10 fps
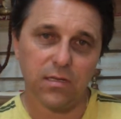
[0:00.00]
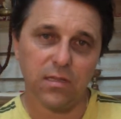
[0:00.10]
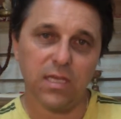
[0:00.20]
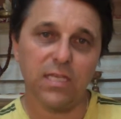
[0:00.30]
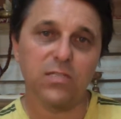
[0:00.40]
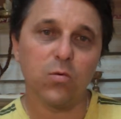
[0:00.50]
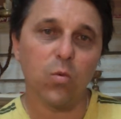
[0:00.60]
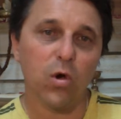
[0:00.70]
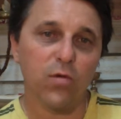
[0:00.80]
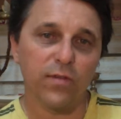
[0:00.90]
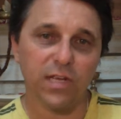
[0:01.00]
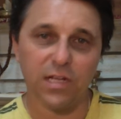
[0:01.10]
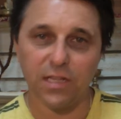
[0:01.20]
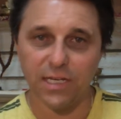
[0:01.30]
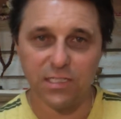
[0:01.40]
the interwoven
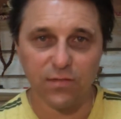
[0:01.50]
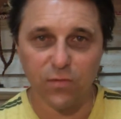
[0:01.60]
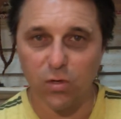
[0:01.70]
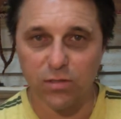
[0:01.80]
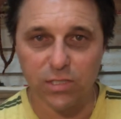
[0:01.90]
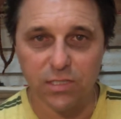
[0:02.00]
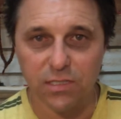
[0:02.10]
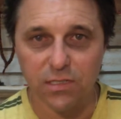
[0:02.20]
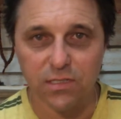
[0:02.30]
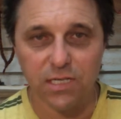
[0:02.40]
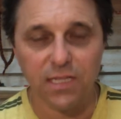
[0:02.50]
collective consciousness,